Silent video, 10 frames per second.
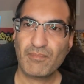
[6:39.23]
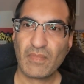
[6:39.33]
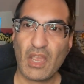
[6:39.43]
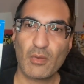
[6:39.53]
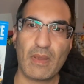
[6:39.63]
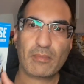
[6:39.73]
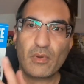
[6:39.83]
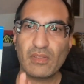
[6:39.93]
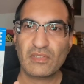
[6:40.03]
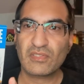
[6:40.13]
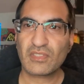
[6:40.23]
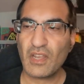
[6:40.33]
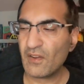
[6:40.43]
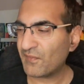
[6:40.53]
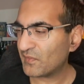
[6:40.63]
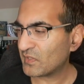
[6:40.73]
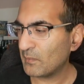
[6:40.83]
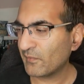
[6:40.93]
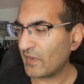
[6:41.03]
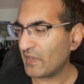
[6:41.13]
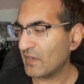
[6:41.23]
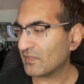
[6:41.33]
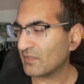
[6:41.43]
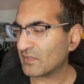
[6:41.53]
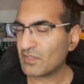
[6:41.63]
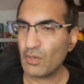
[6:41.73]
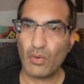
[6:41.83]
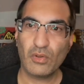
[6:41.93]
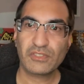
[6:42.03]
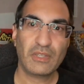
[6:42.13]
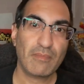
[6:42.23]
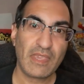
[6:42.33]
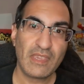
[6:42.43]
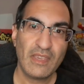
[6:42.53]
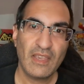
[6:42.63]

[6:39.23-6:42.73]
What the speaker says: I remember all this stuff. Some of it isn't so old to me